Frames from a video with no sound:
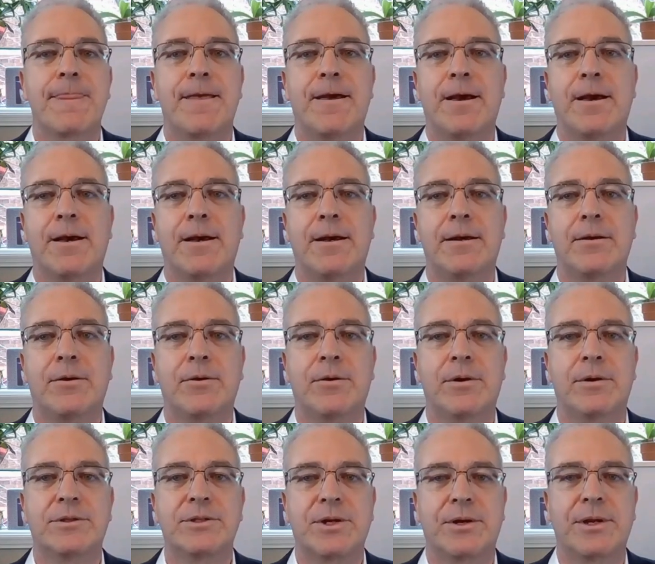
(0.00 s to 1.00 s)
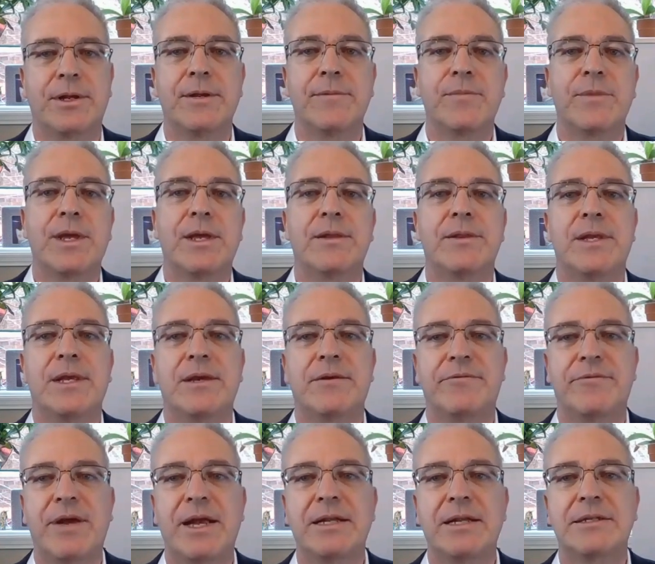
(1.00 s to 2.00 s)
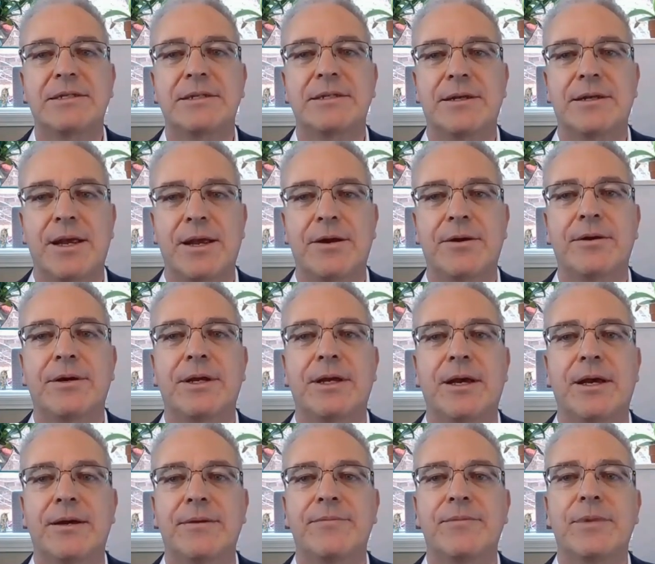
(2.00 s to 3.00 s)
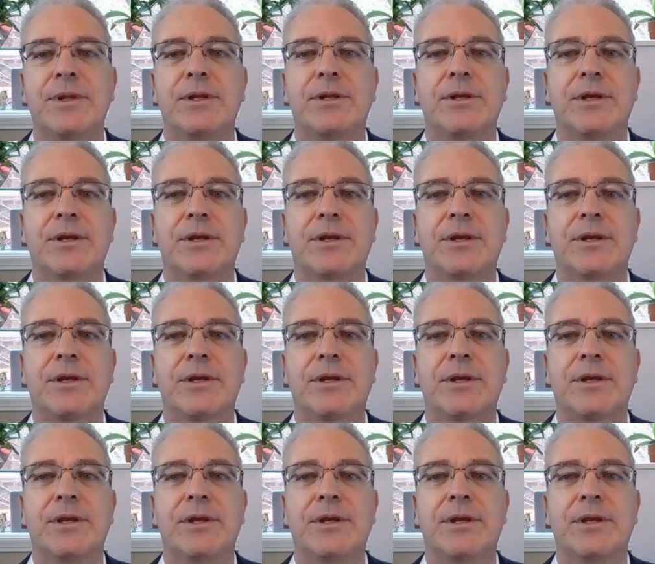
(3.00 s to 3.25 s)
in the event area,